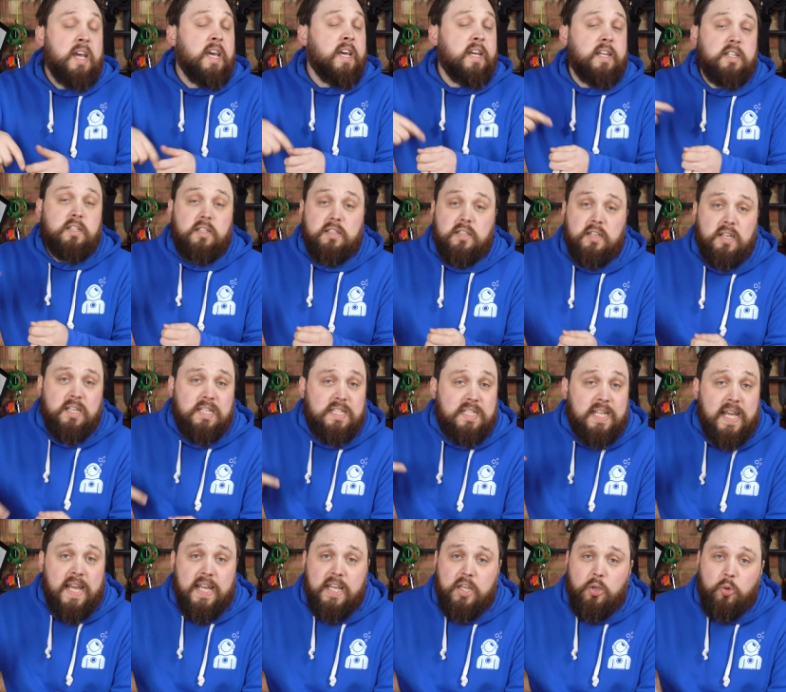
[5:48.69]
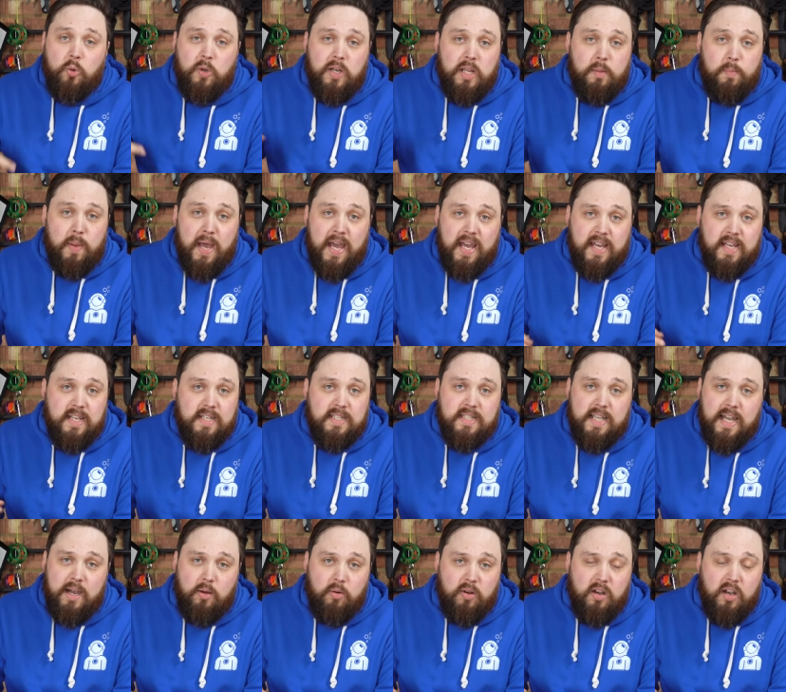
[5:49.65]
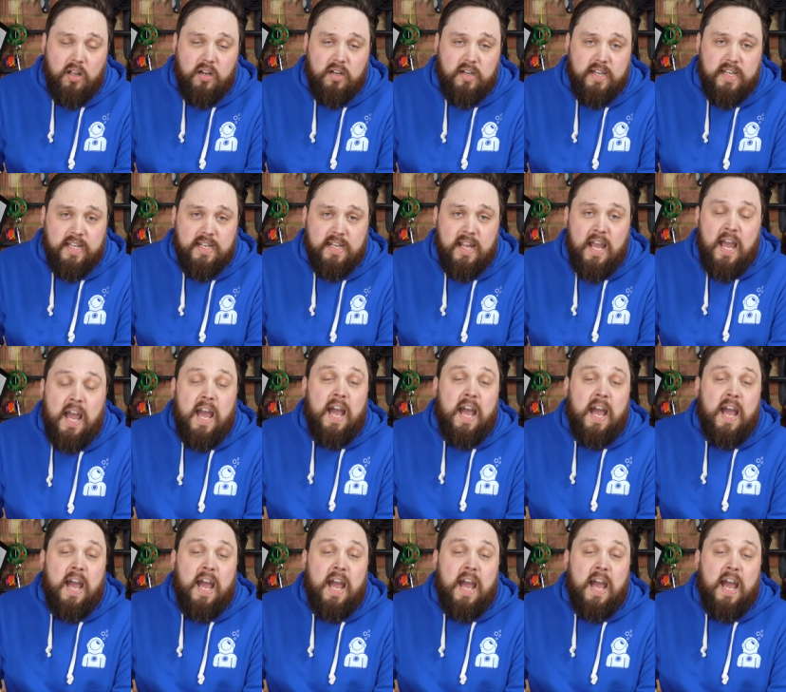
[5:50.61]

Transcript: it just continually pays out line,